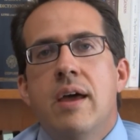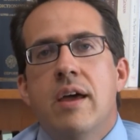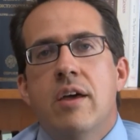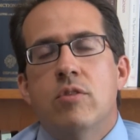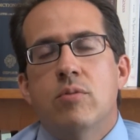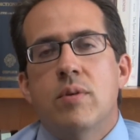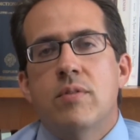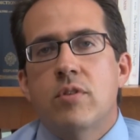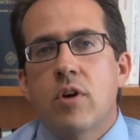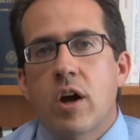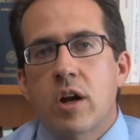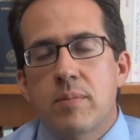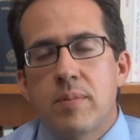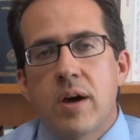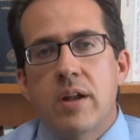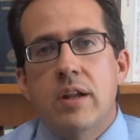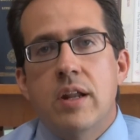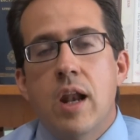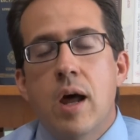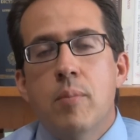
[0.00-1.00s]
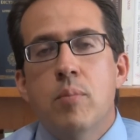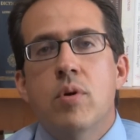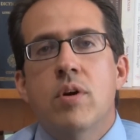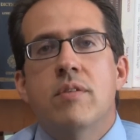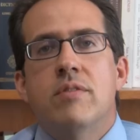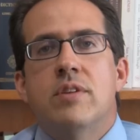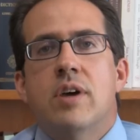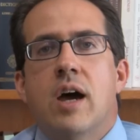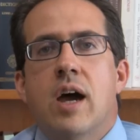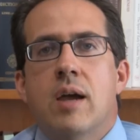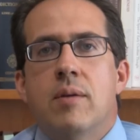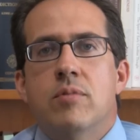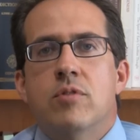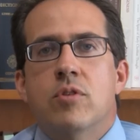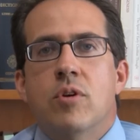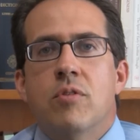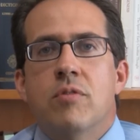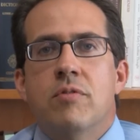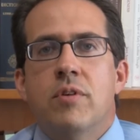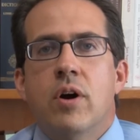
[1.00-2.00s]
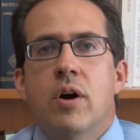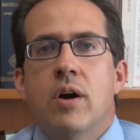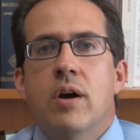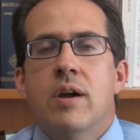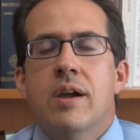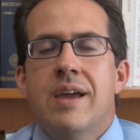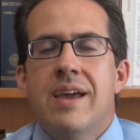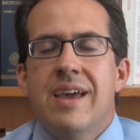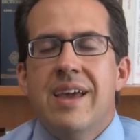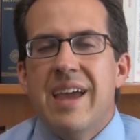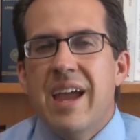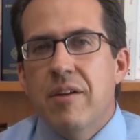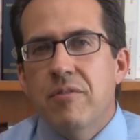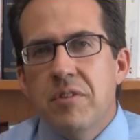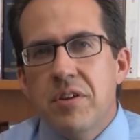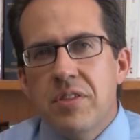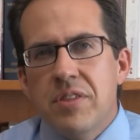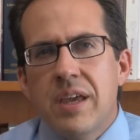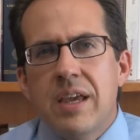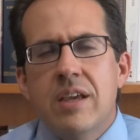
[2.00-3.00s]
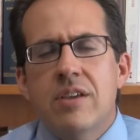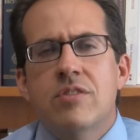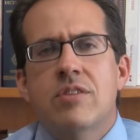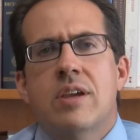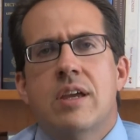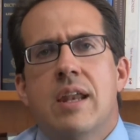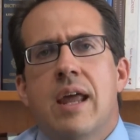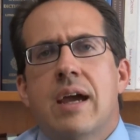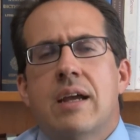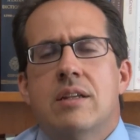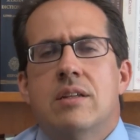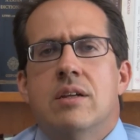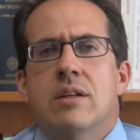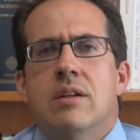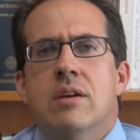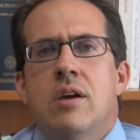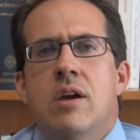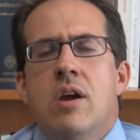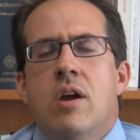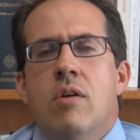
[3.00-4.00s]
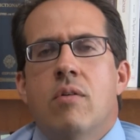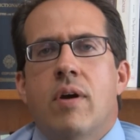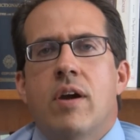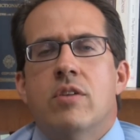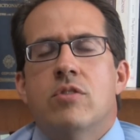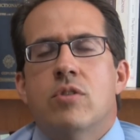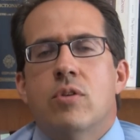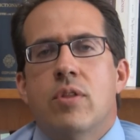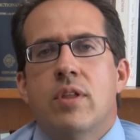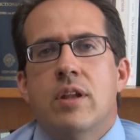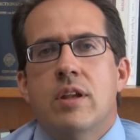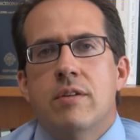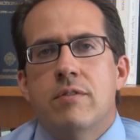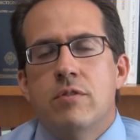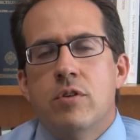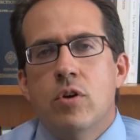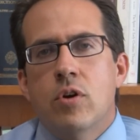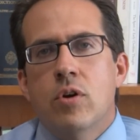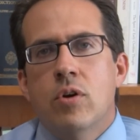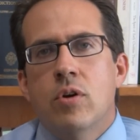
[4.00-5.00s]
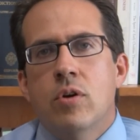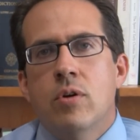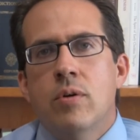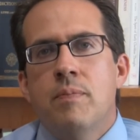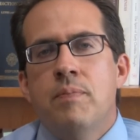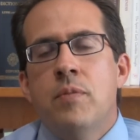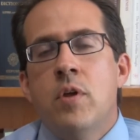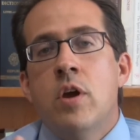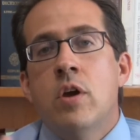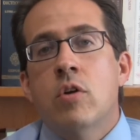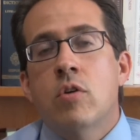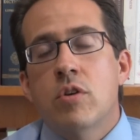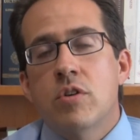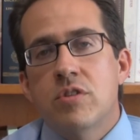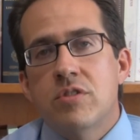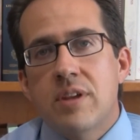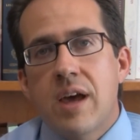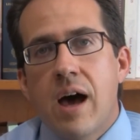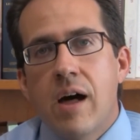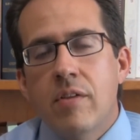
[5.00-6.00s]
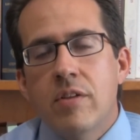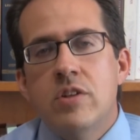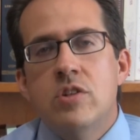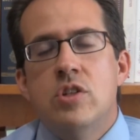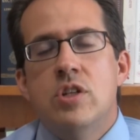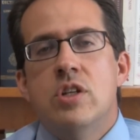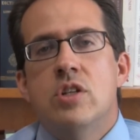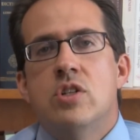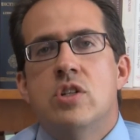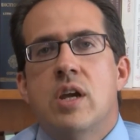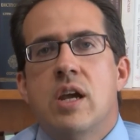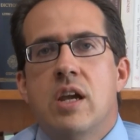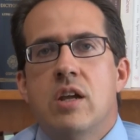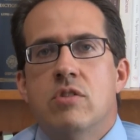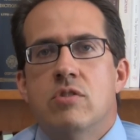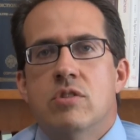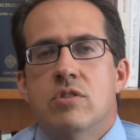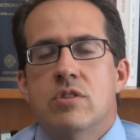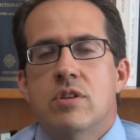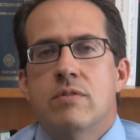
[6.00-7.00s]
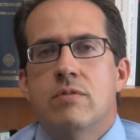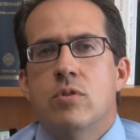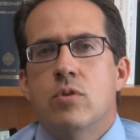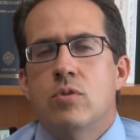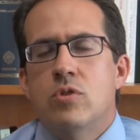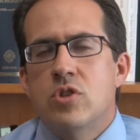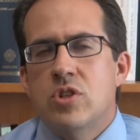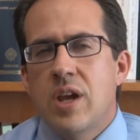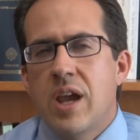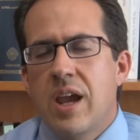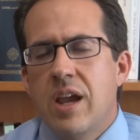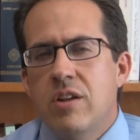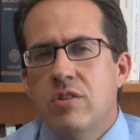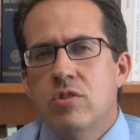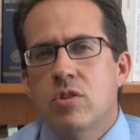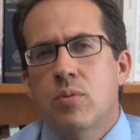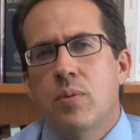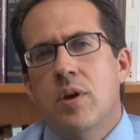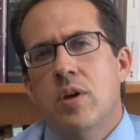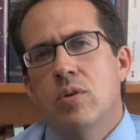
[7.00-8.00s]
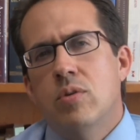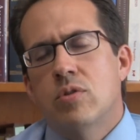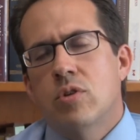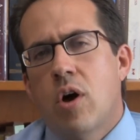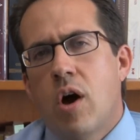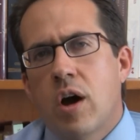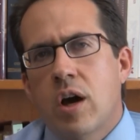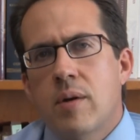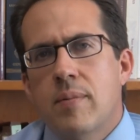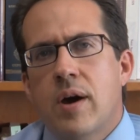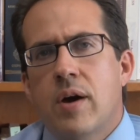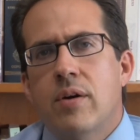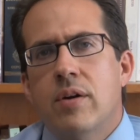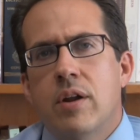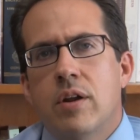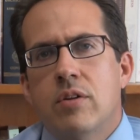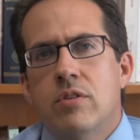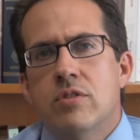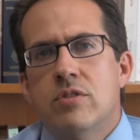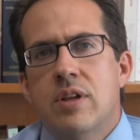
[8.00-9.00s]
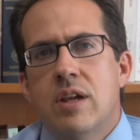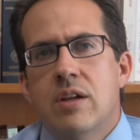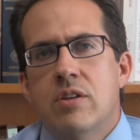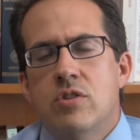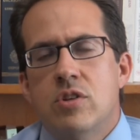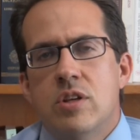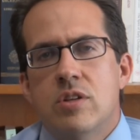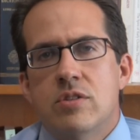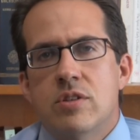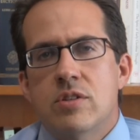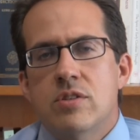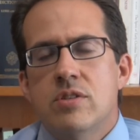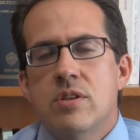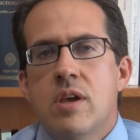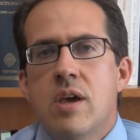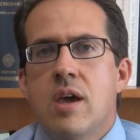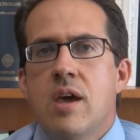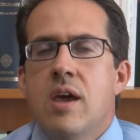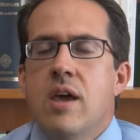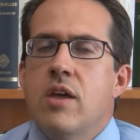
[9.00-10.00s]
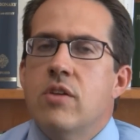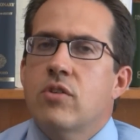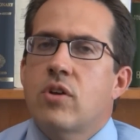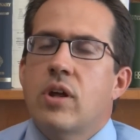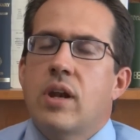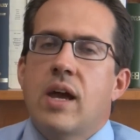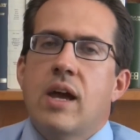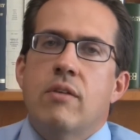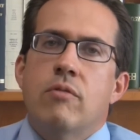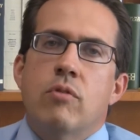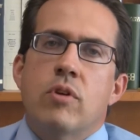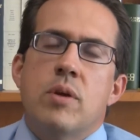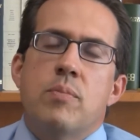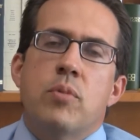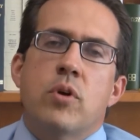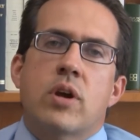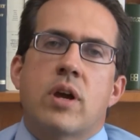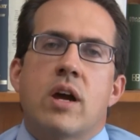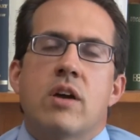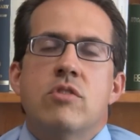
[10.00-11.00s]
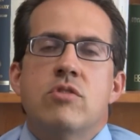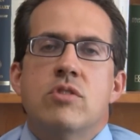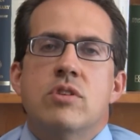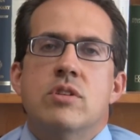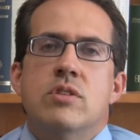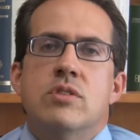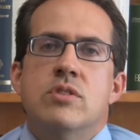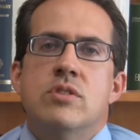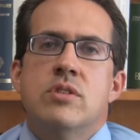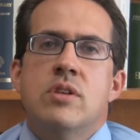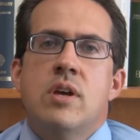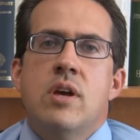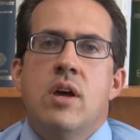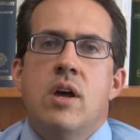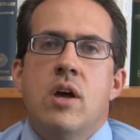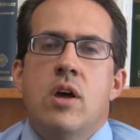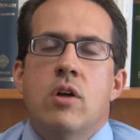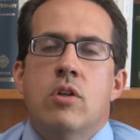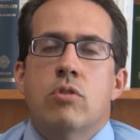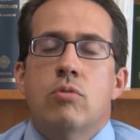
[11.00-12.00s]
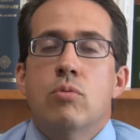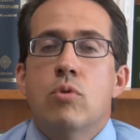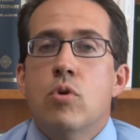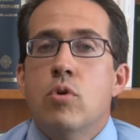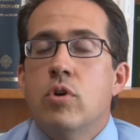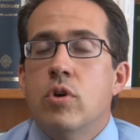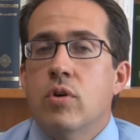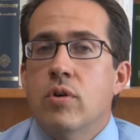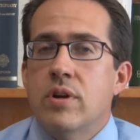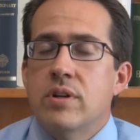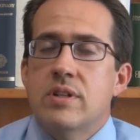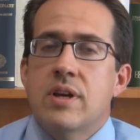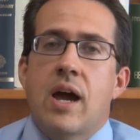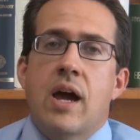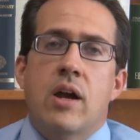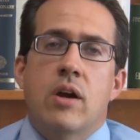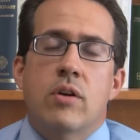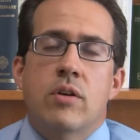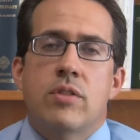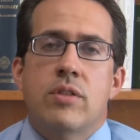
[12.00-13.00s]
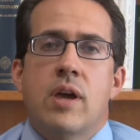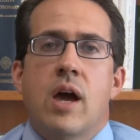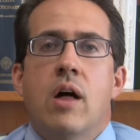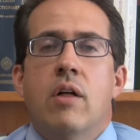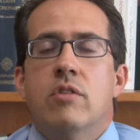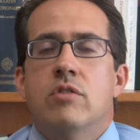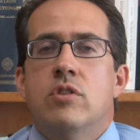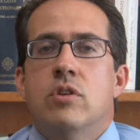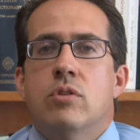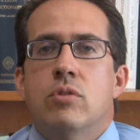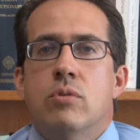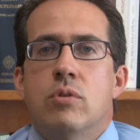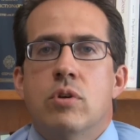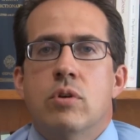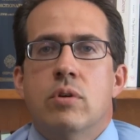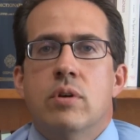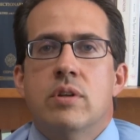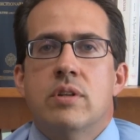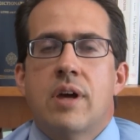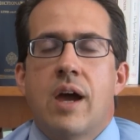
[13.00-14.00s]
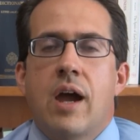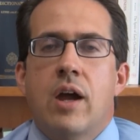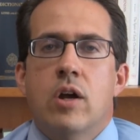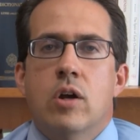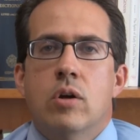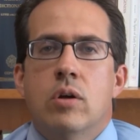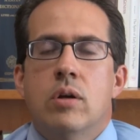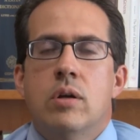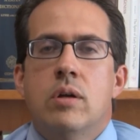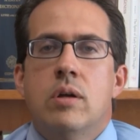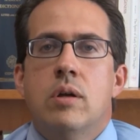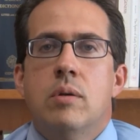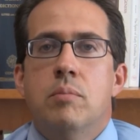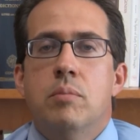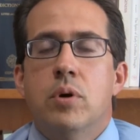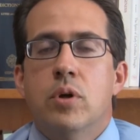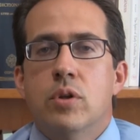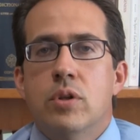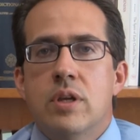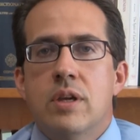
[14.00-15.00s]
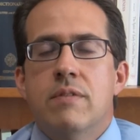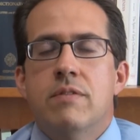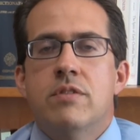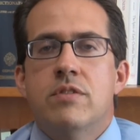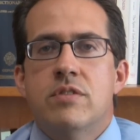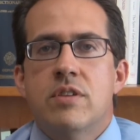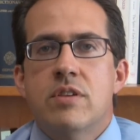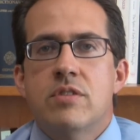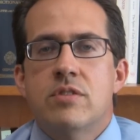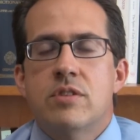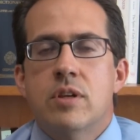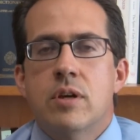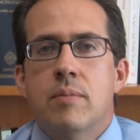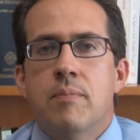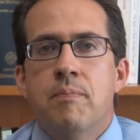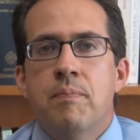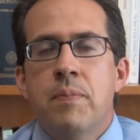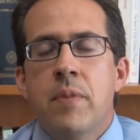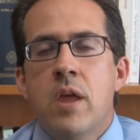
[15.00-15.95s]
As we've talked about a number of times so far, everything is connected, right? So that if your Christology changes, if you change the way you talk about and understand Jesus, it's going to have repercussions through your entire theology, through your entire belief system.